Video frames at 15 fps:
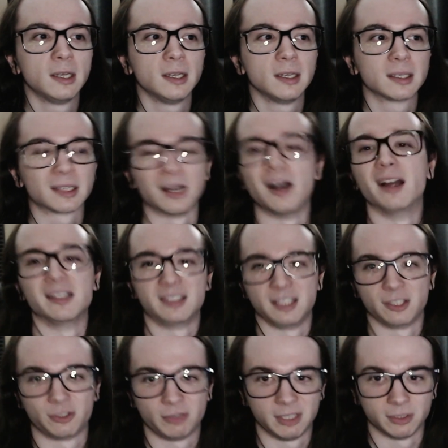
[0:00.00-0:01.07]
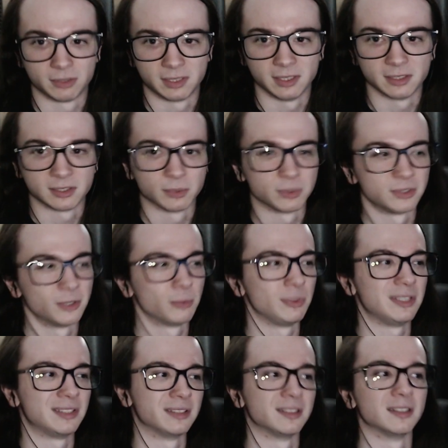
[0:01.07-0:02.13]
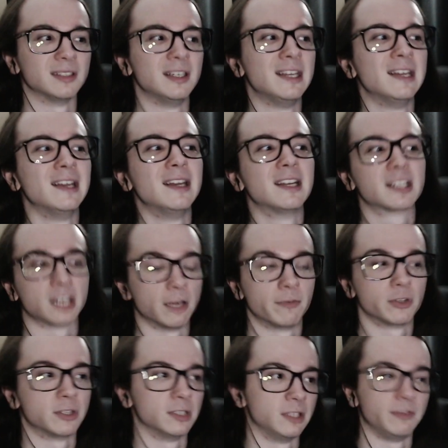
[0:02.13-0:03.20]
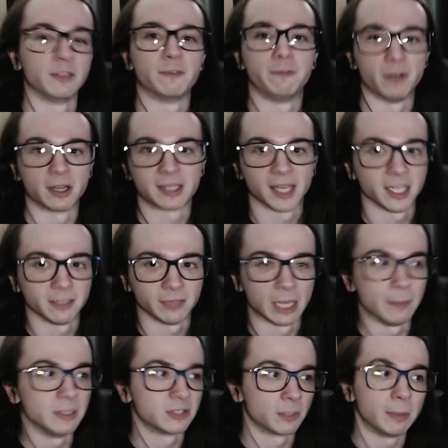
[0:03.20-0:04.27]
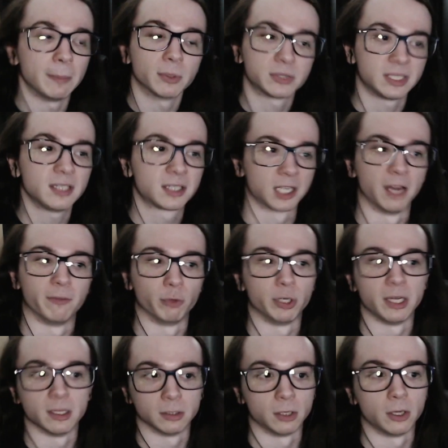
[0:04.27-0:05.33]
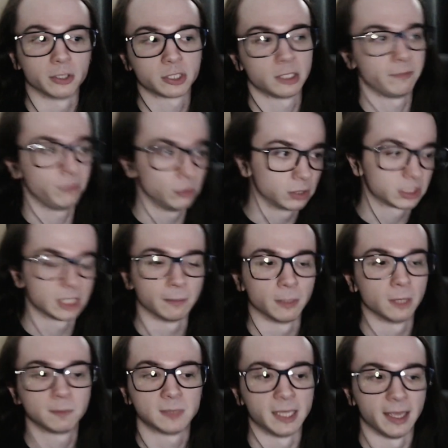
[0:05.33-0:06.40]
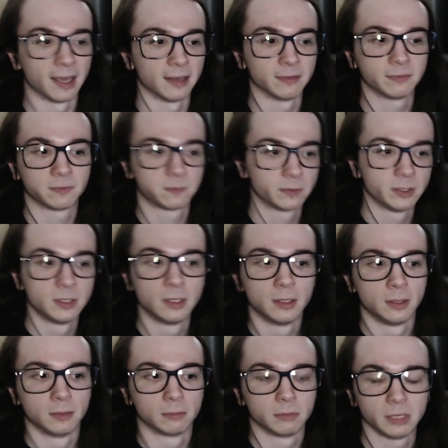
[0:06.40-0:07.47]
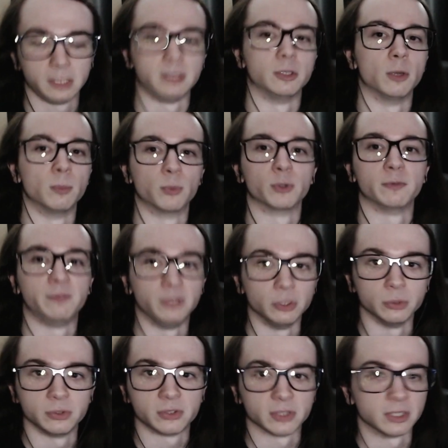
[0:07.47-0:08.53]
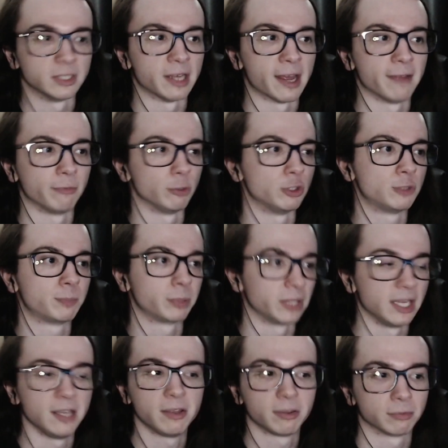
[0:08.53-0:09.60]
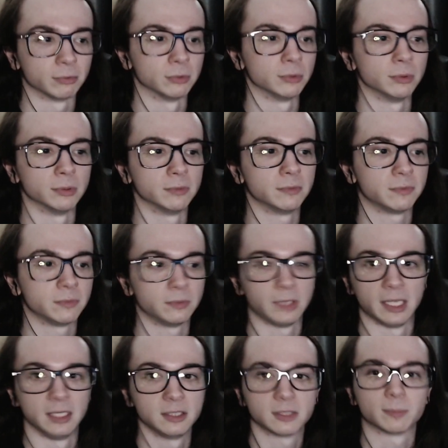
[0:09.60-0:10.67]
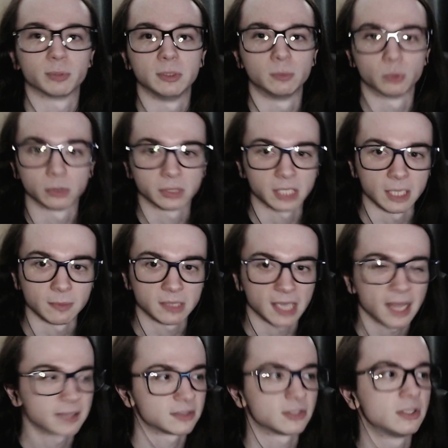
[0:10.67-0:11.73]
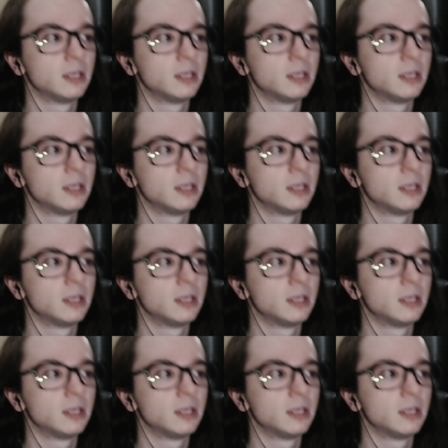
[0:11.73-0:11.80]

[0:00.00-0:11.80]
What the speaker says: content creator things. There was no reason to cover the living fuck out of it. I mean, some people did cover it at launch, and if you look them up, they have really no more views than an average playthrough of any Supreme Ruler game gets.